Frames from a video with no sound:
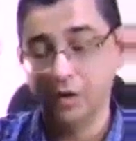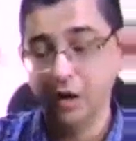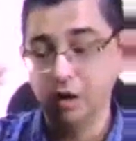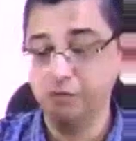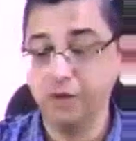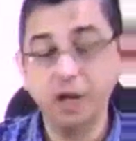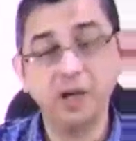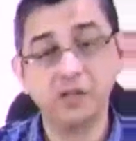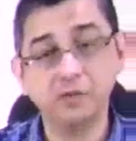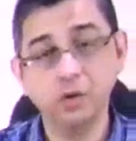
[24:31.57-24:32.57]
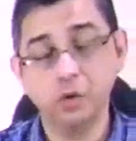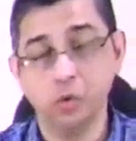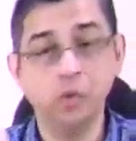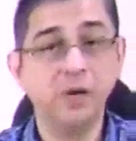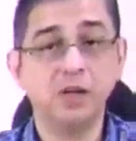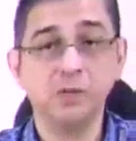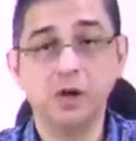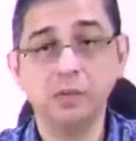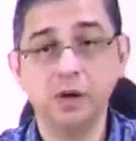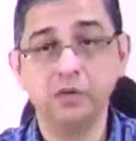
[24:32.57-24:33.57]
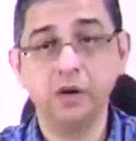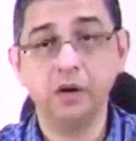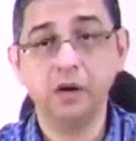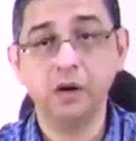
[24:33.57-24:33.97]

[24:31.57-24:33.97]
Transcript: I feel as if the comb has become heavy.